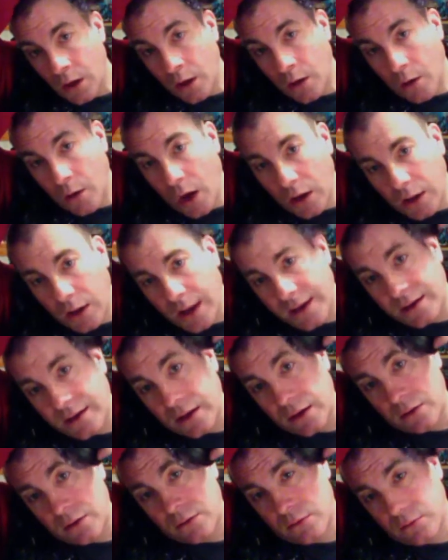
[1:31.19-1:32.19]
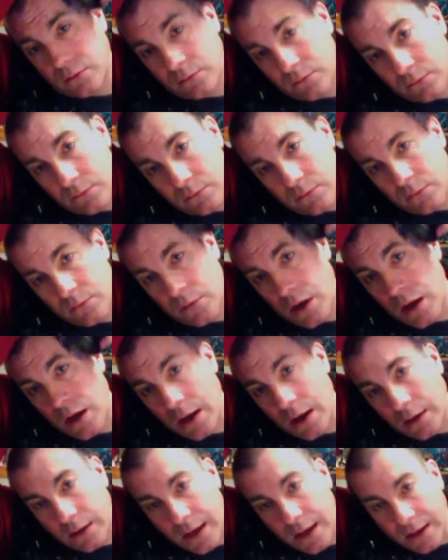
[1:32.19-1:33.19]
I like it. I,
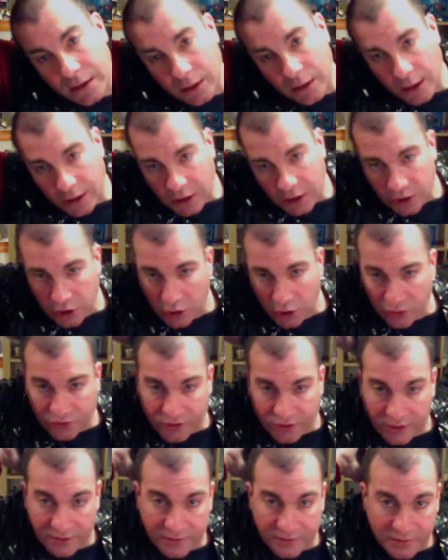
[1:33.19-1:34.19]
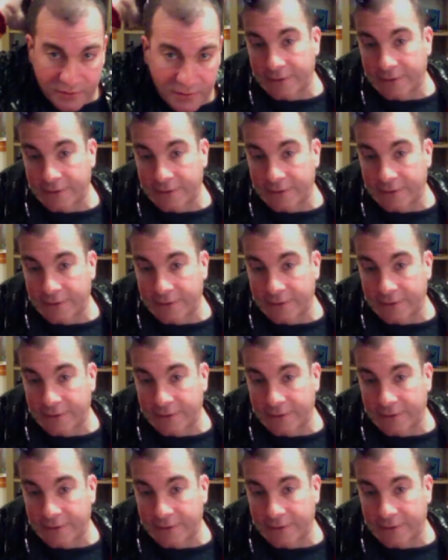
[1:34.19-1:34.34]
I like it. I could use this.